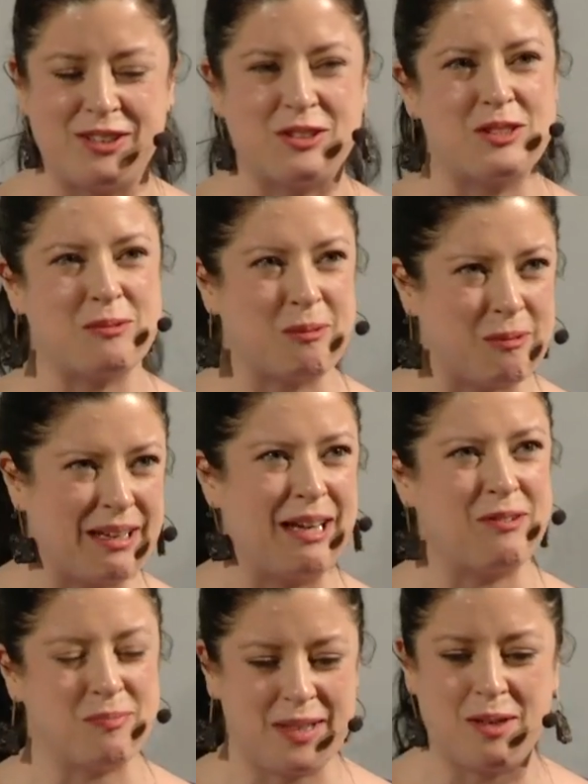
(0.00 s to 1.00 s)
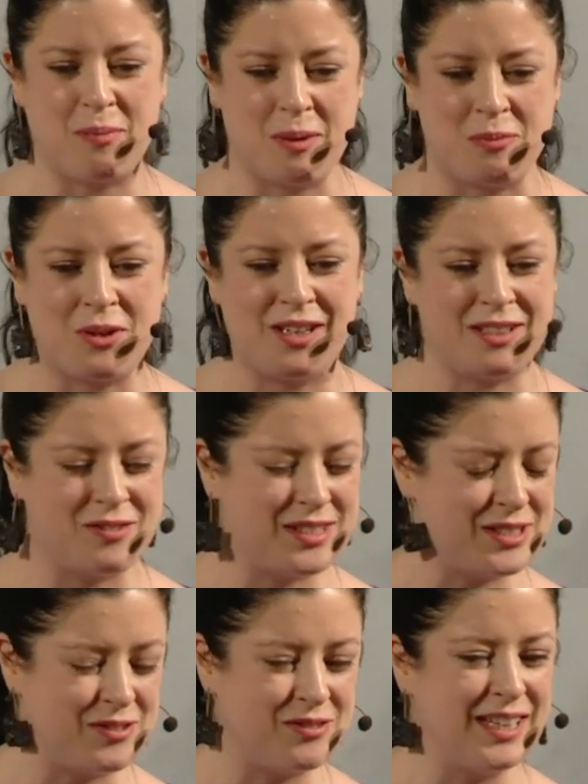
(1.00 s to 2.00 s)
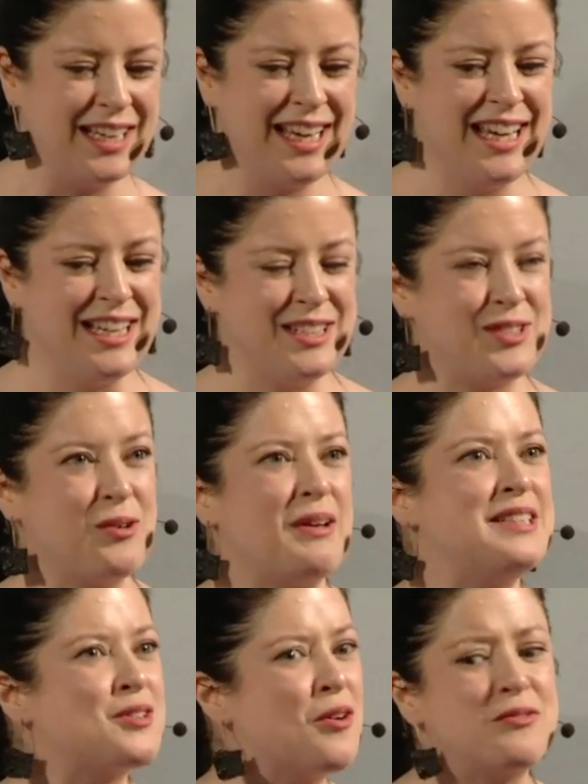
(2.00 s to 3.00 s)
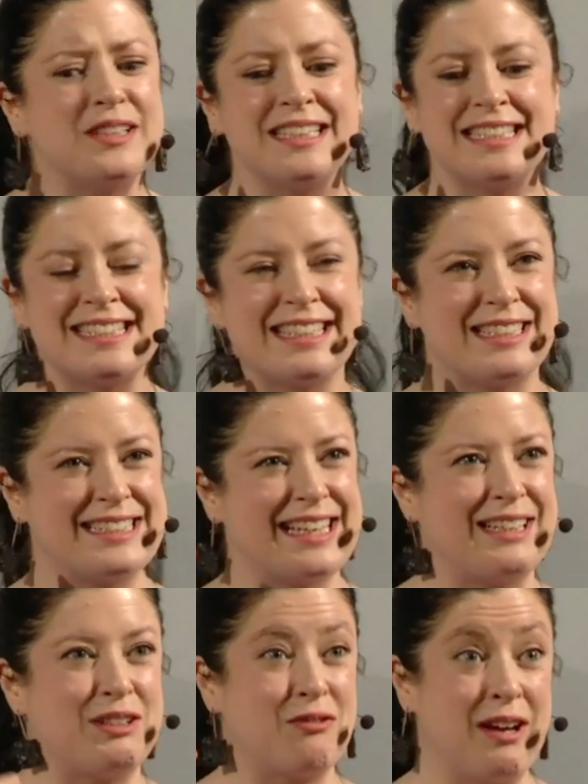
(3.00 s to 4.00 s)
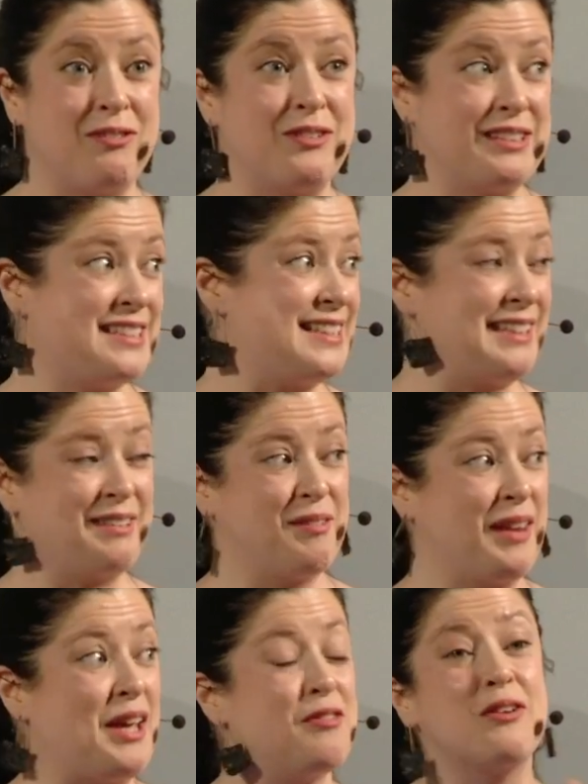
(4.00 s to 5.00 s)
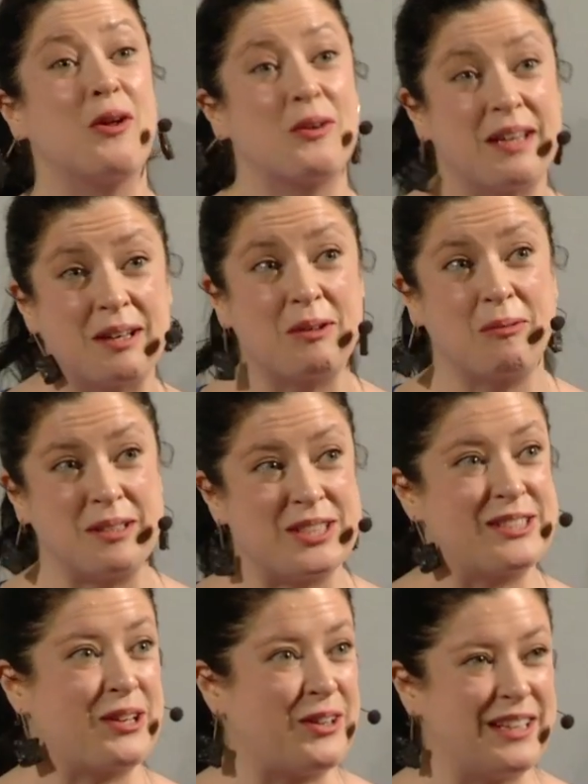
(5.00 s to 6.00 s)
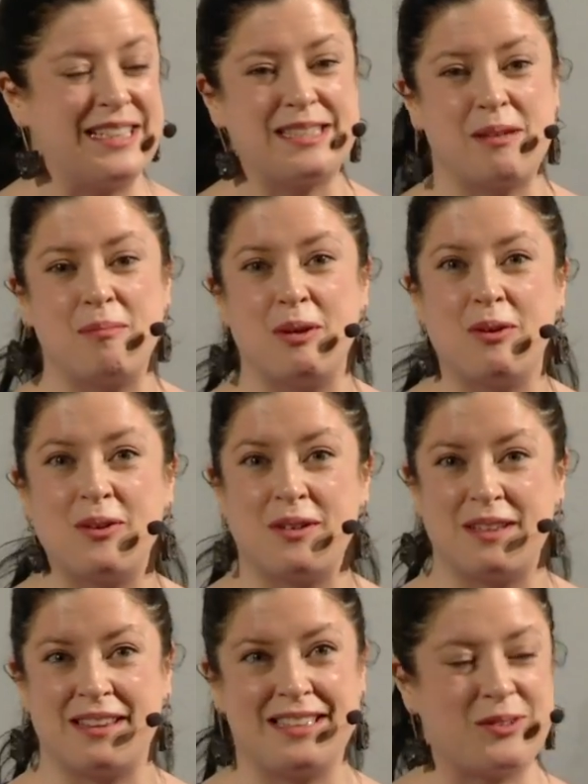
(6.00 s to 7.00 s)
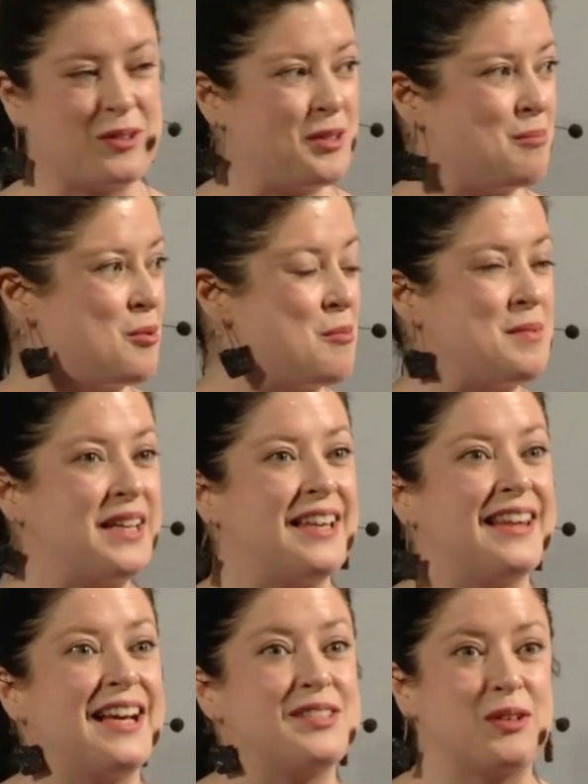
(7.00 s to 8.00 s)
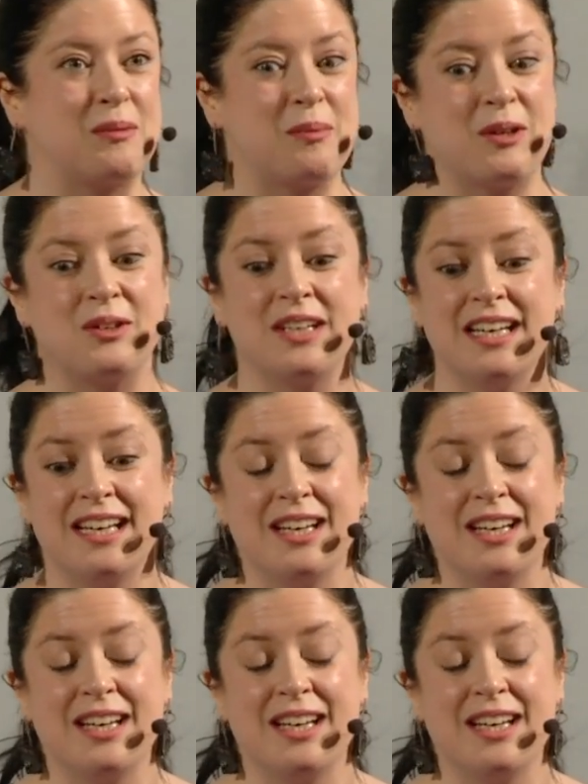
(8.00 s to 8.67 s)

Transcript: lunch, but we kind of made it a bit more innovative. So it's obviously slightly referencing life logging, which is our exhibit on it that's on at the moment, and that's all about